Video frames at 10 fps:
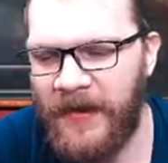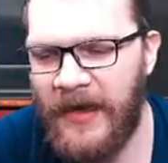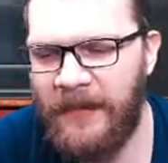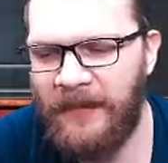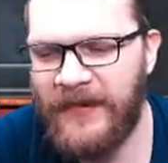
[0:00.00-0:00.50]

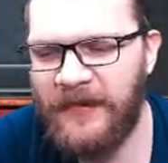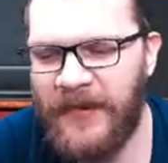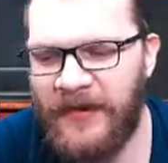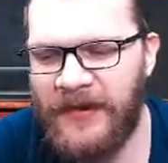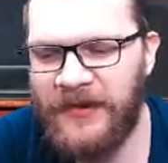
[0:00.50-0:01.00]
Emma was
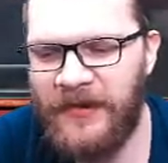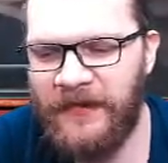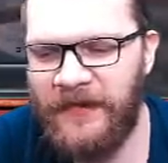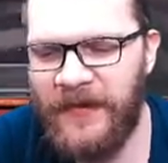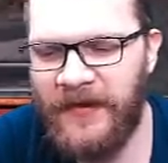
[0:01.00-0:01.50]
quite literally
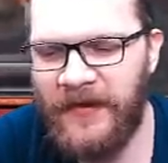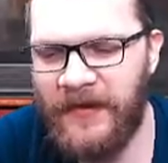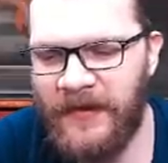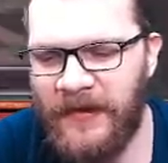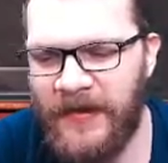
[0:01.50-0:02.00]

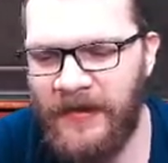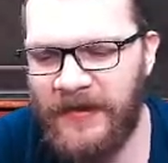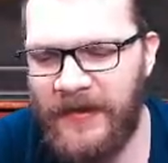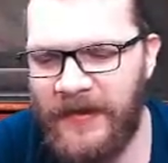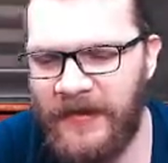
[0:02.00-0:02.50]
feeling
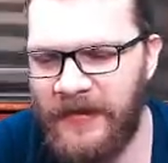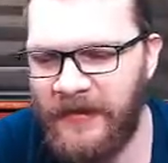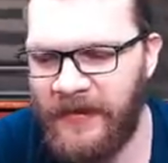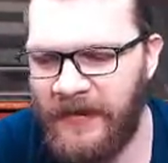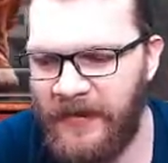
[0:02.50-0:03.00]
guilty
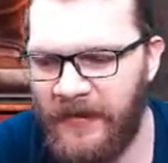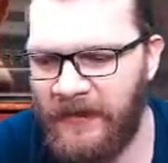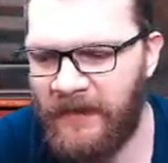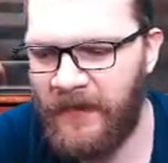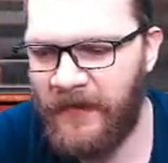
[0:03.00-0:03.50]

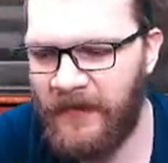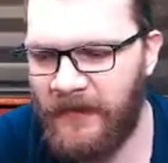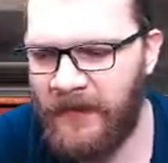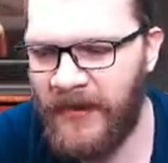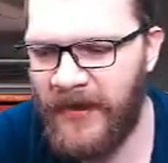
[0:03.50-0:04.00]
for
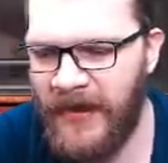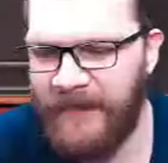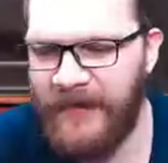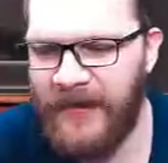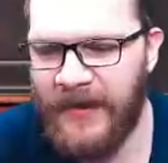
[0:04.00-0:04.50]

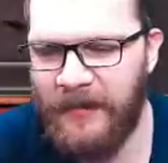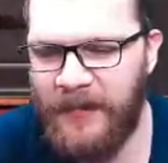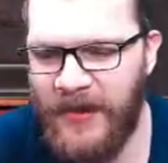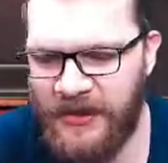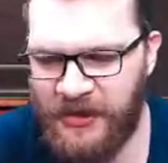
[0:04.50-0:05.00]
behaving like a
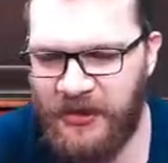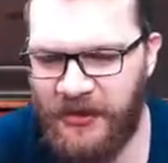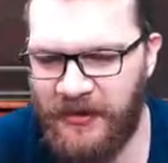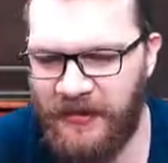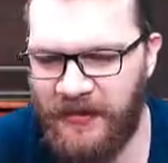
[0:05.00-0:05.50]
bitch
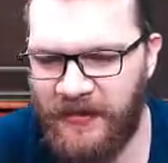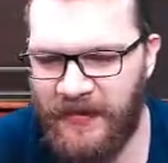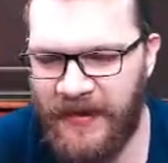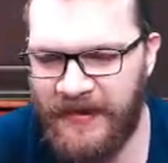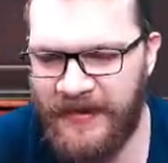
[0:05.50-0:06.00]

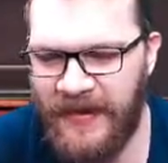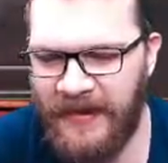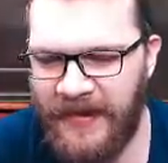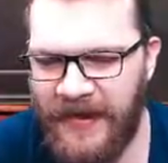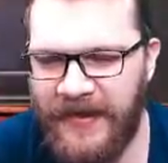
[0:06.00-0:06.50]
the
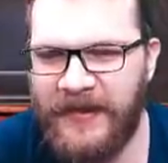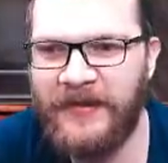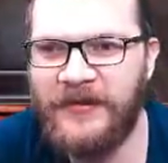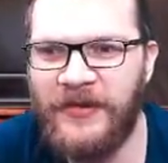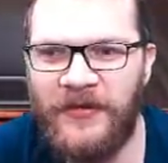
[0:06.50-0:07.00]
entire day
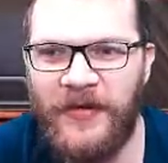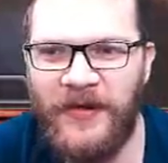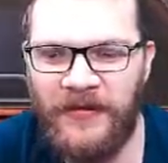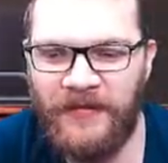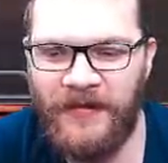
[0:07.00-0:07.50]
and
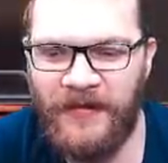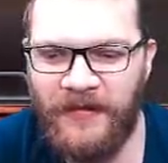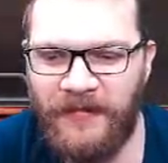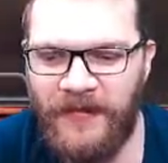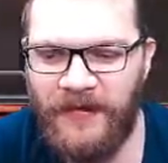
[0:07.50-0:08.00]
screwing
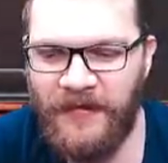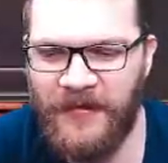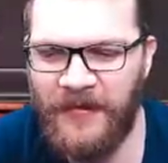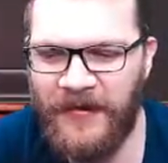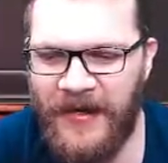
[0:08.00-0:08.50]
you, you,
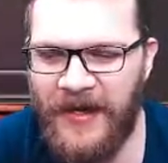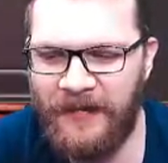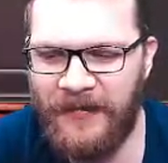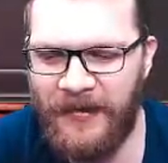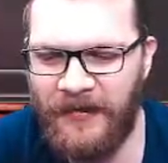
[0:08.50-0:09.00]
your day
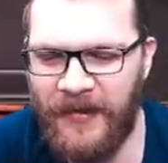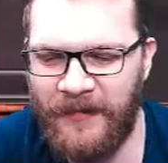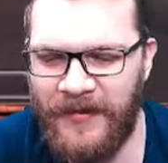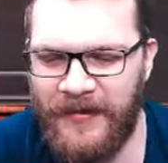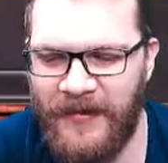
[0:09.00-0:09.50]
up. You know what I
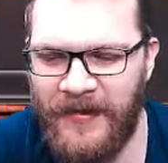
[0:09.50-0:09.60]
mean?